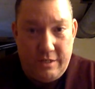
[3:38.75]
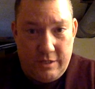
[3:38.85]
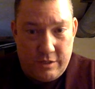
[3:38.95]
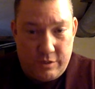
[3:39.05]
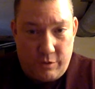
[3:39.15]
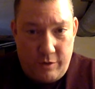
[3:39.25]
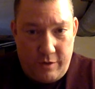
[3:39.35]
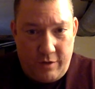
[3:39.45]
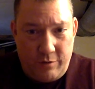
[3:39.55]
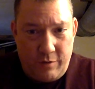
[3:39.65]
So he
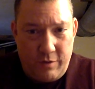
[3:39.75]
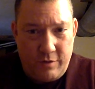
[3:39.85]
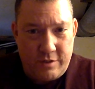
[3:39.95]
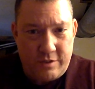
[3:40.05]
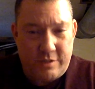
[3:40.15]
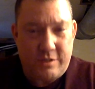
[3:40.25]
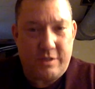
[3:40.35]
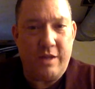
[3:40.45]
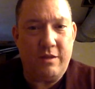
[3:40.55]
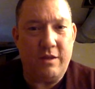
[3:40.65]
tells me there's this
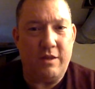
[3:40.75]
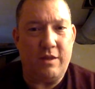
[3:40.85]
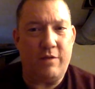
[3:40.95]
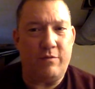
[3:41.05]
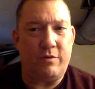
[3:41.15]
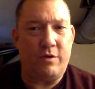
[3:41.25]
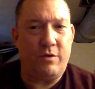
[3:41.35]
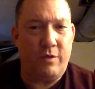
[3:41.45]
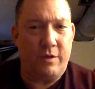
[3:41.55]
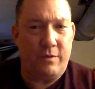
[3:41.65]
thing that they were
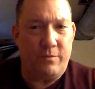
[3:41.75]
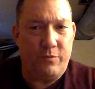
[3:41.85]
doing